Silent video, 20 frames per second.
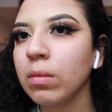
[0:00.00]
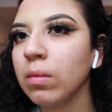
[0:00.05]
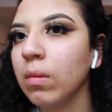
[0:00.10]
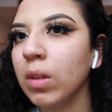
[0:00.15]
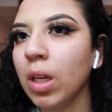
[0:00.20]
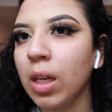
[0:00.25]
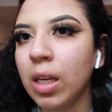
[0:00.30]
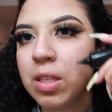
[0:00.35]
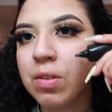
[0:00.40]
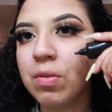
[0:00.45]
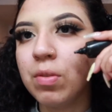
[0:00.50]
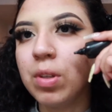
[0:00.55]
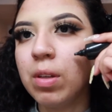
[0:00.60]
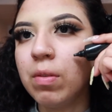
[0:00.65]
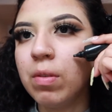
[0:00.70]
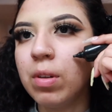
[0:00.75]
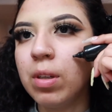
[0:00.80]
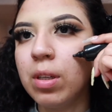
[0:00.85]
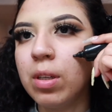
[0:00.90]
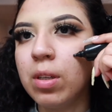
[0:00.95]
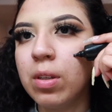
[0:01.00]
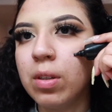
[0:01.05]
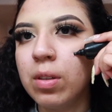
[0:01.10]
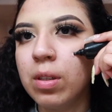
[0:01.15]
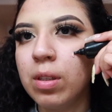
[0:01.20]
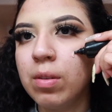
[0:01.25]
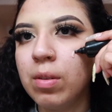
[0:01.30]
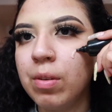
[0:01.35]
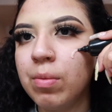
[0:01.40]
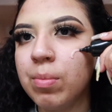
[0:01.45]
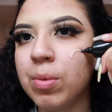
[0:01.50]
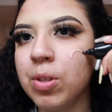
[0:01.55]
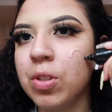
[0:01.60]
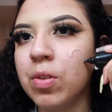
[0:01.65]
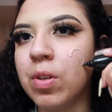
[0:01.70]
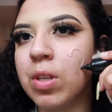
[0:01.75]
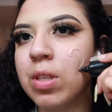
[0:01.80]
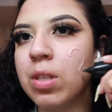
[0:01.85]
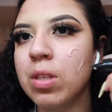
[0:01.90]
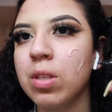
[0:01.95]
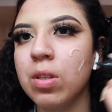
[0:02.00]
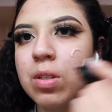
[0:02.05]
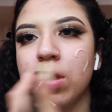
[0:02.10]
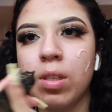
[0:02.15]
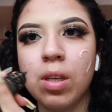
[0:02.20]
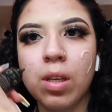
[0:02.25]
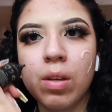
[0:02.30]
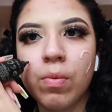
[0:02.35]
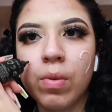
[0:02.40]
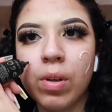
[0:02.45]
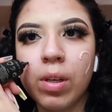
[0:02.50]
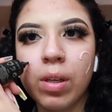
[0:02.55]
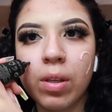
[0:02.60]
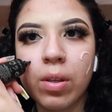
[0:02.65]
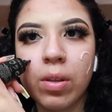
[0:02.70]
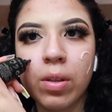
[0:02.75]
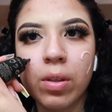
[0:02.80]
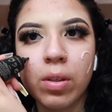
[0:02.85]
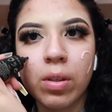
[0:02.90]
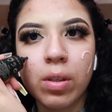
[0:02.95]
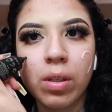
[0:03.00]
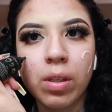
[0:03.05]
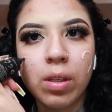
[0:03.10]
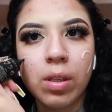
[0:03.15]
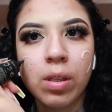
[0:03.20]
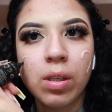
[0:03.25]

It's really, really good. It moisturizes your skin really good.